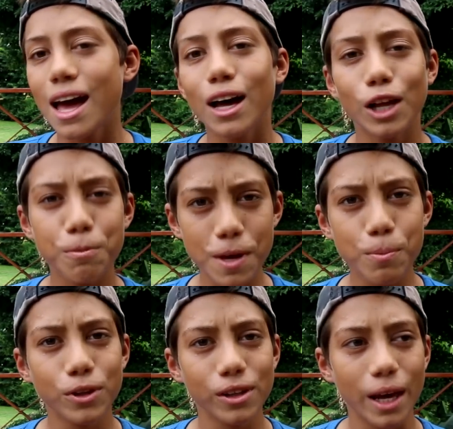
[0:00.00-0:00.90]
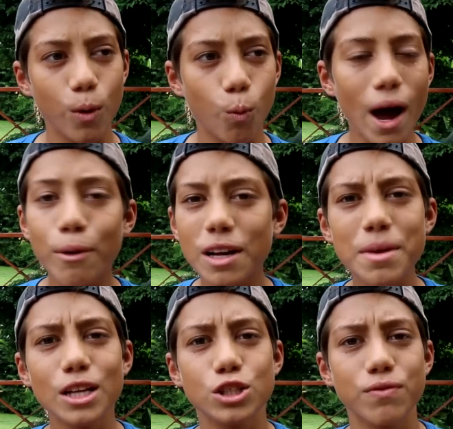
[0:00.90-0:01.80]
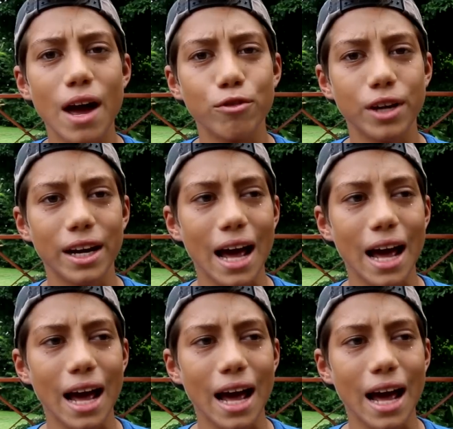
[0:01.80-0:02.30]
A lot of people, they're like, why would I make a survival kit?